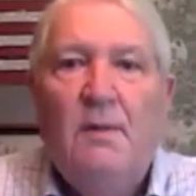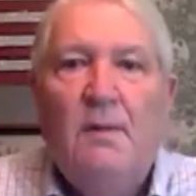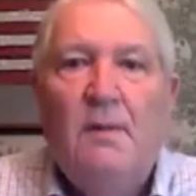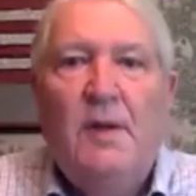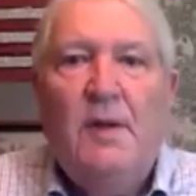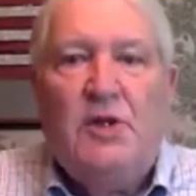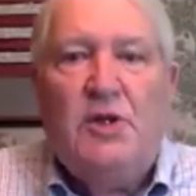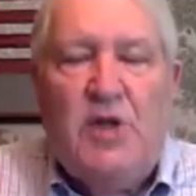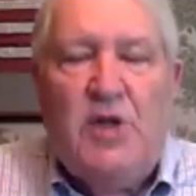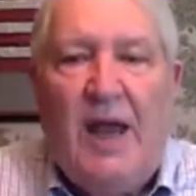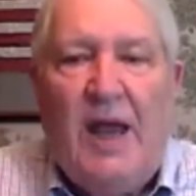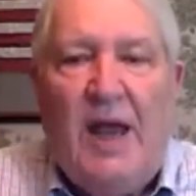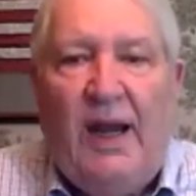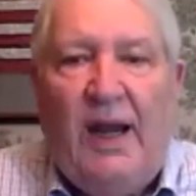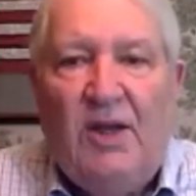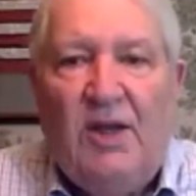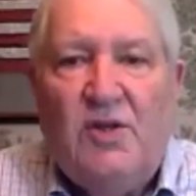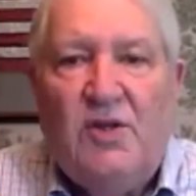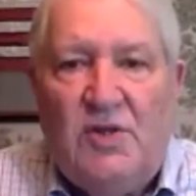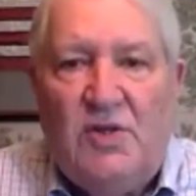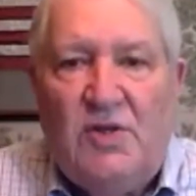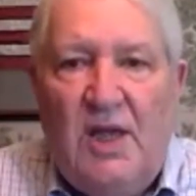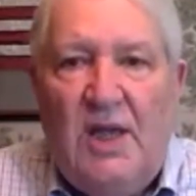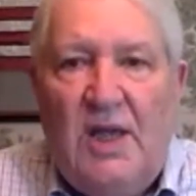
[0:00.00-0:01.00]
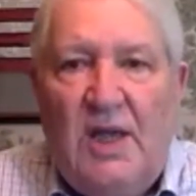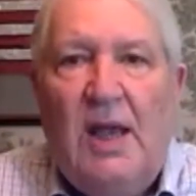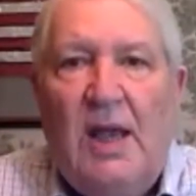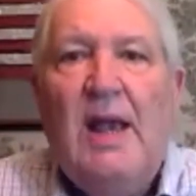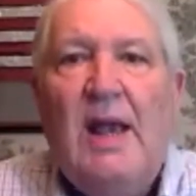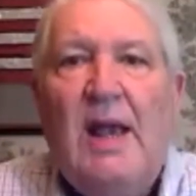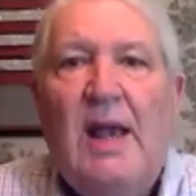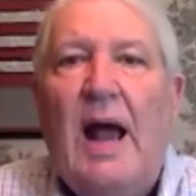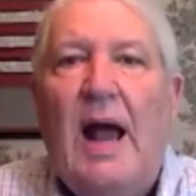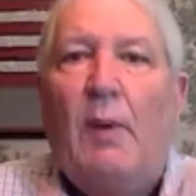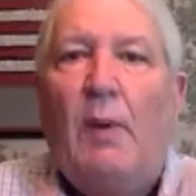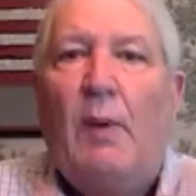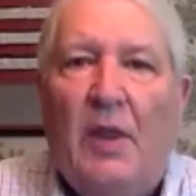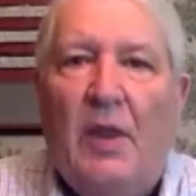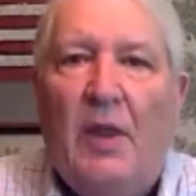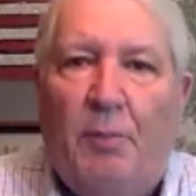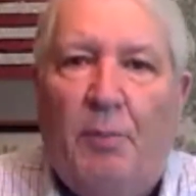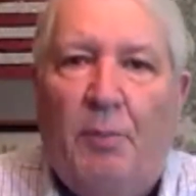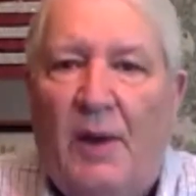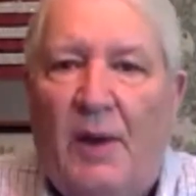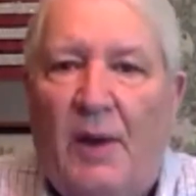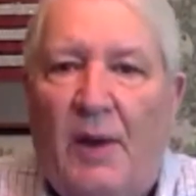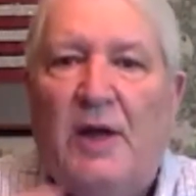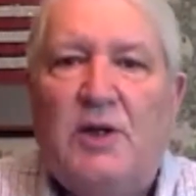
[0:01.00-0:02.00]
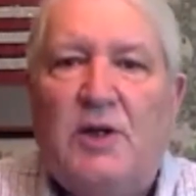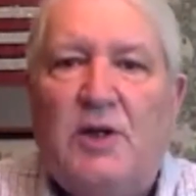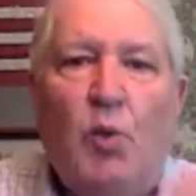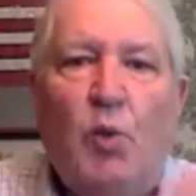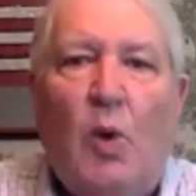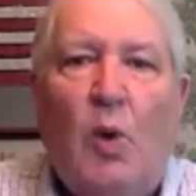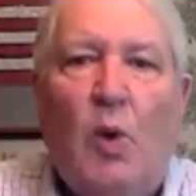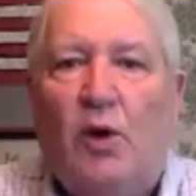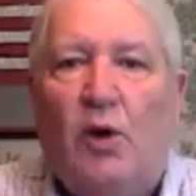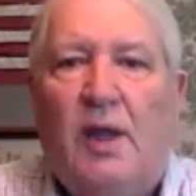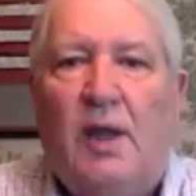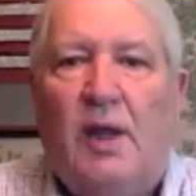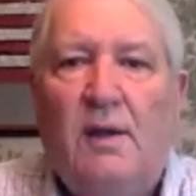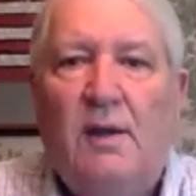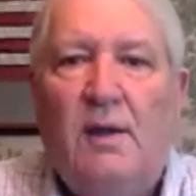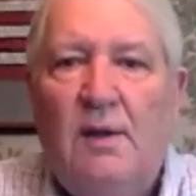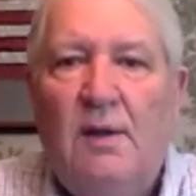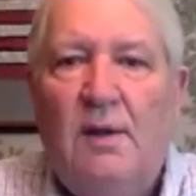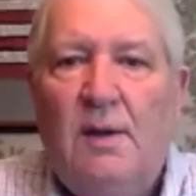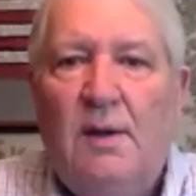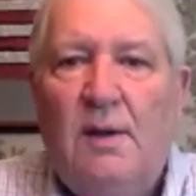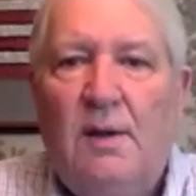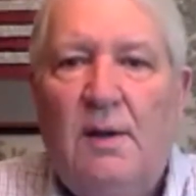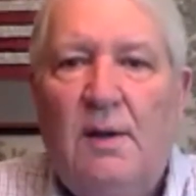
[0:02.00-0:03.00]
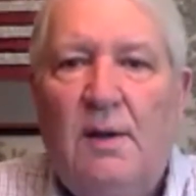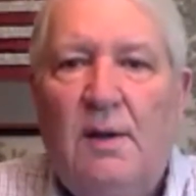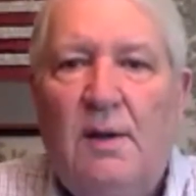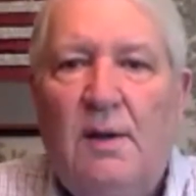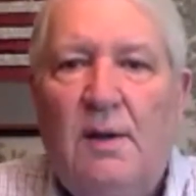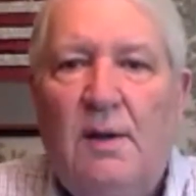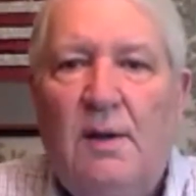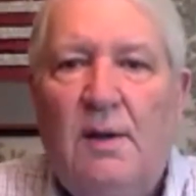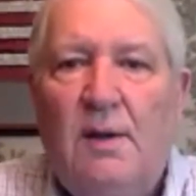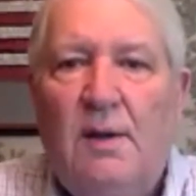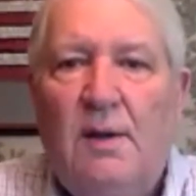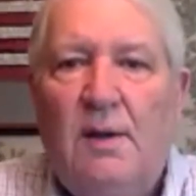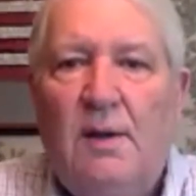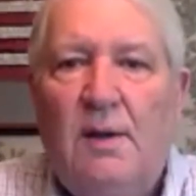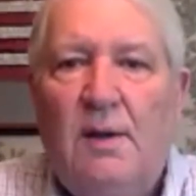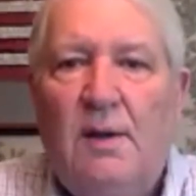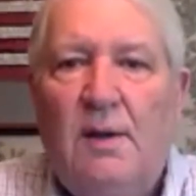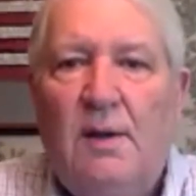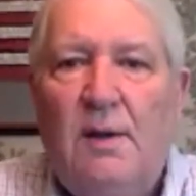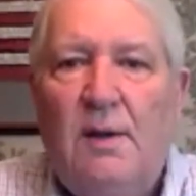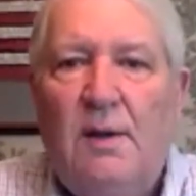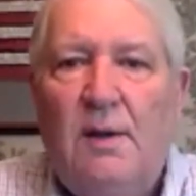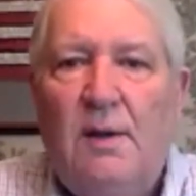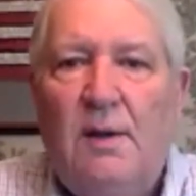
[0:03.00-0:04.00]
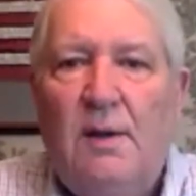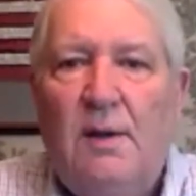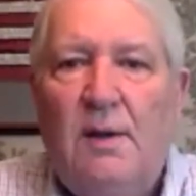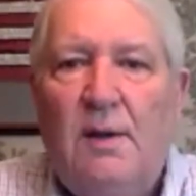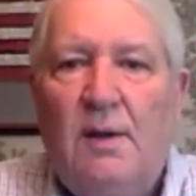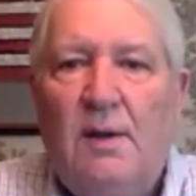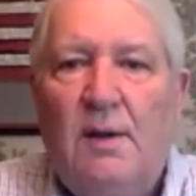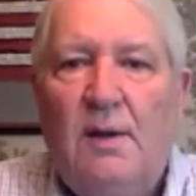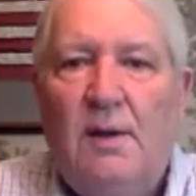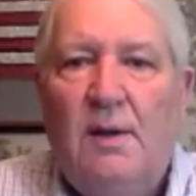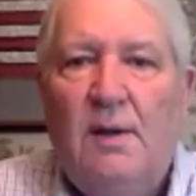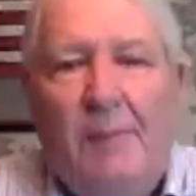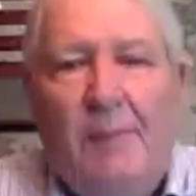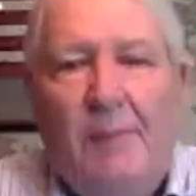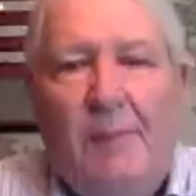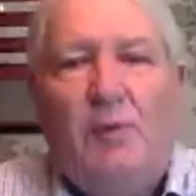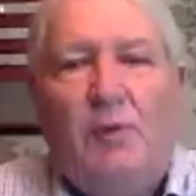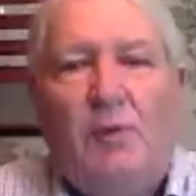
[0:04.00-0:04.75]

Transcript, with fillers: They check and see how well the product's working. So no does that.